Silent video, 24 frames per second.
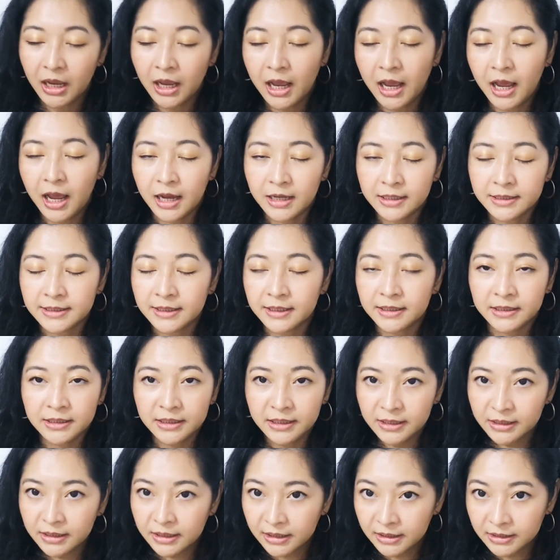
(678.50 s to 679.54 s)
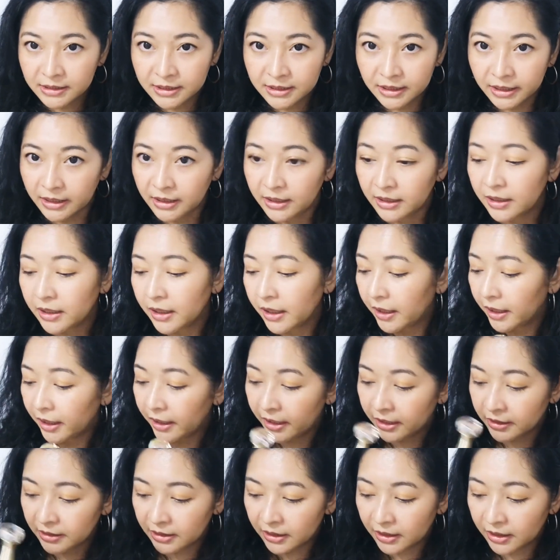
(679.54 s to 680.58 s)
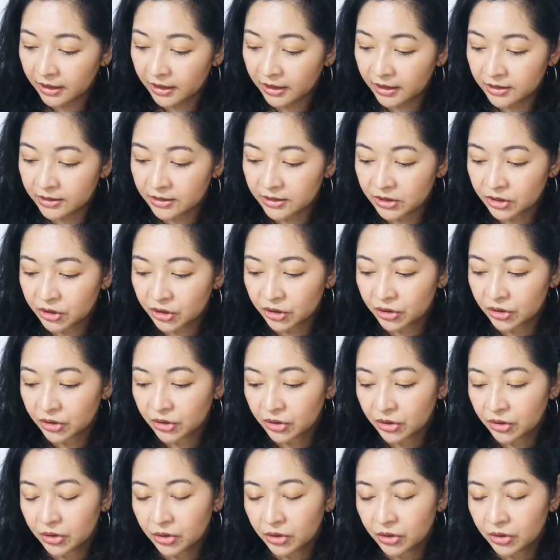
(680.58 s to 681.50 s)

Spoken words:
as an EDT, it is